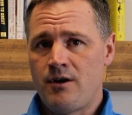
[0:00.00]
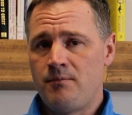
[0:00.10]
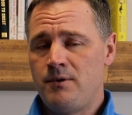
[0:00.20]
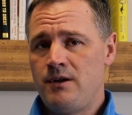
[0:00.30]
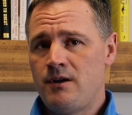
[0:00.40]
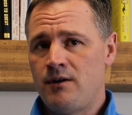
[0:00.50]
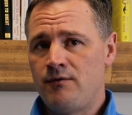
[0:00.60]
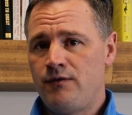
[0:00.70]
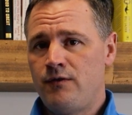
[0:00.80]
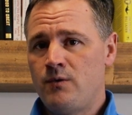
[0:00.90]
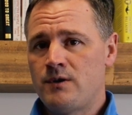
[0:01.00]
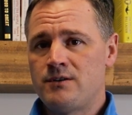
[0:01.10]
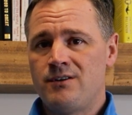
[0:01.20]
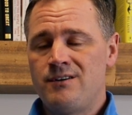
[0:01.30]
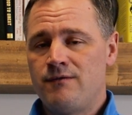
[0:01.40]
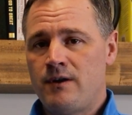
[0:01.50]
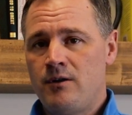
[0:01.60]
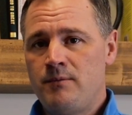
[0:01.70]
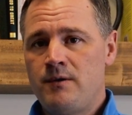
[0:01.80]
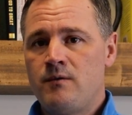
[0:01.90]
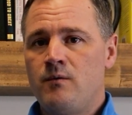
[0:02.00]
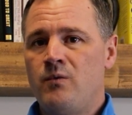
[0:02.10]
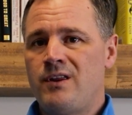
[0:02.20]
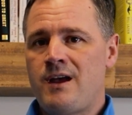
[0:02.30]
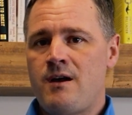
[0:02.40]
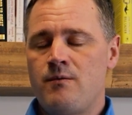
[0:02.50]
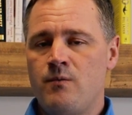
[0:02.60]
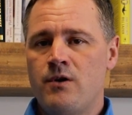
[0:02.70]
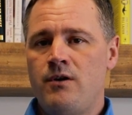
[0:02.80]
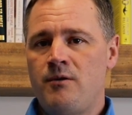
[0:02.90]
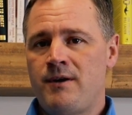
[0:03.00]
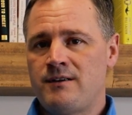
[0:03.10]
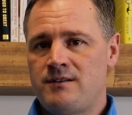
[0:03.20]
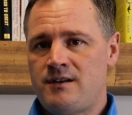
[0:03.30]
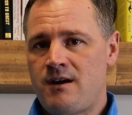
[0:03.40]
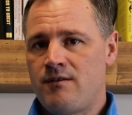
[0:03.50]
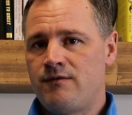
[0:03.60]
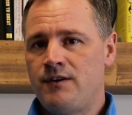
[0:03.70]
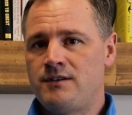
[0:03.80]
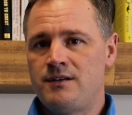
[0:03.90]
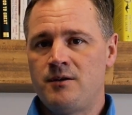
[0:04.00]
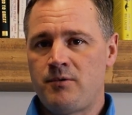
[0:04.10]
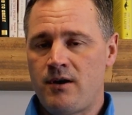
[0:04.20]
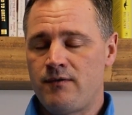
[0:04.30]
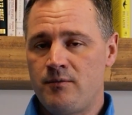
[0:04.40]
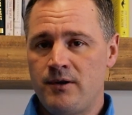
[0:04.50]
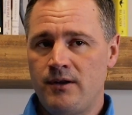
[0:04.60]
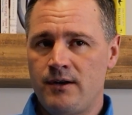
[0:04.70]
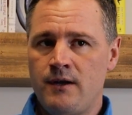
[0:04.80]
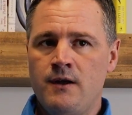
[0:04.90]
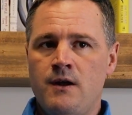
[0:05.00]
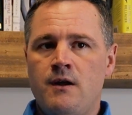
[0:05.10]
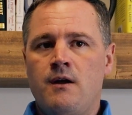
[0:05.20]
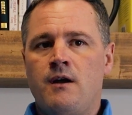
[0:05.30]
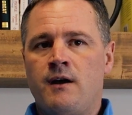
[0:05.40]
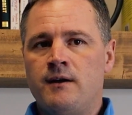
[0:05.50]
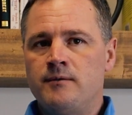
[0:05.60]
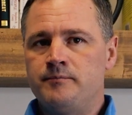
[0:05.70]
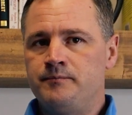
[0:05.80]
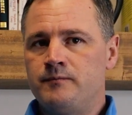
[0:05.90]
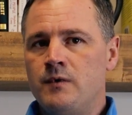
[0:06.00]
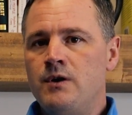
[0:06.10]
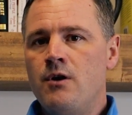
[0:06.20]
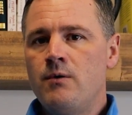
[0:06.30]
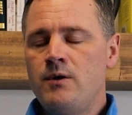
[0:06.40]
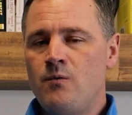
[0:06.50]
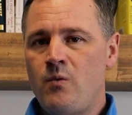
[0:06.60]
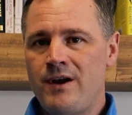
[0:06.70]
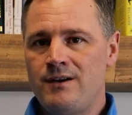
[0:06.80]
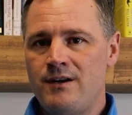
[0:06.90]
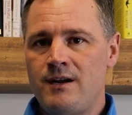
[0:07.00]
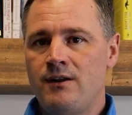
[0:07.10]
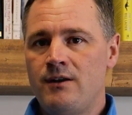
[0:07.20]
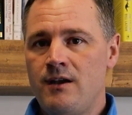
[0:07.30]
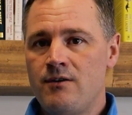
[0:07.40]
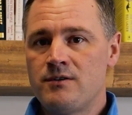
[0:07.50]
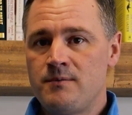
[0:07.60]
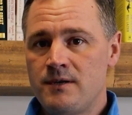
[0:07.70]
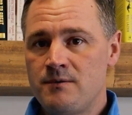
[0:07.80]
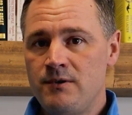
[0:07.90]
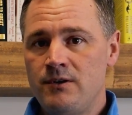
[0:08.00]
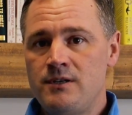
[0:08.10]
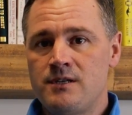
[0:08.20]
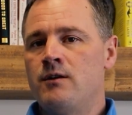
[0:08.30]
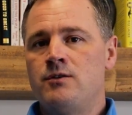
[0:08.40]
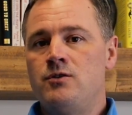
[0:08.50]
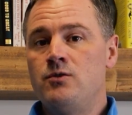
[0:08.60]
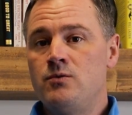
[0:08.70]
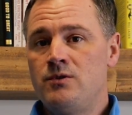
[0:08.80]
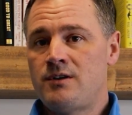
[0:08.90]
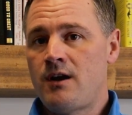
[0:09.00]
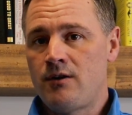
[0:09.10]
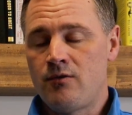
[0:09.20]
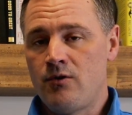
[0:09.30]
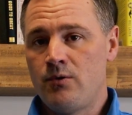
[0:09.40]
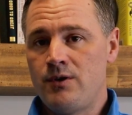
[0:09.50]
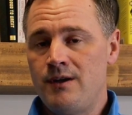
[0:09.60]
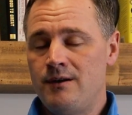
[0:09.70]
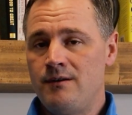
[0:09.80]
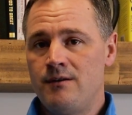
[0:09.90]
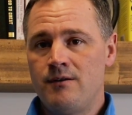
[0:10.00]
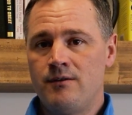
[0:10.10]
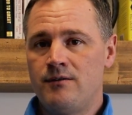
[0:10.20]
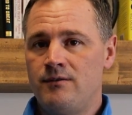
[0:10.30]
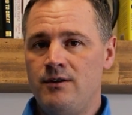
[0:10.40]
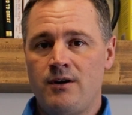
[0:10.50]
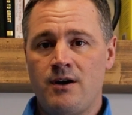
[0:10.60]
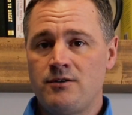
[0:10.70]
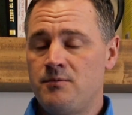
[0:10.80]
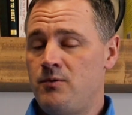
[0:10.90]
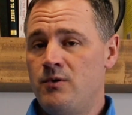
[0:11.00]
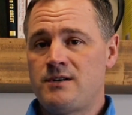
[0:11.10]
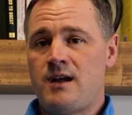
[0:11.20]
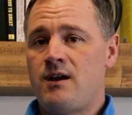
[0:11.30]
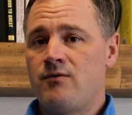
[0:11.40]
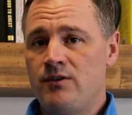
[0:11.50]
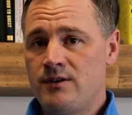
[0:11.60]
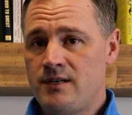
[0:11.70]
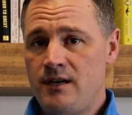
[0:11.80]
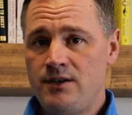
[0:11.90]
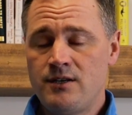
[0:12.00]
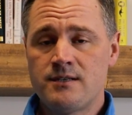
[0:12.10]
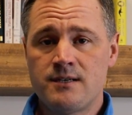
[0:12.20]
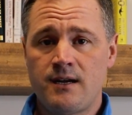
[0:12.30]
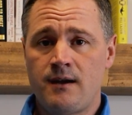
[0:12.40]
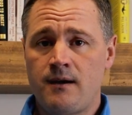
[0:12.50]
company and focus on development without worrying about sacrificing the profitability. Knowing when to delegate responsibilities, a huge sign of growth in entrepreneurs and real estate agents.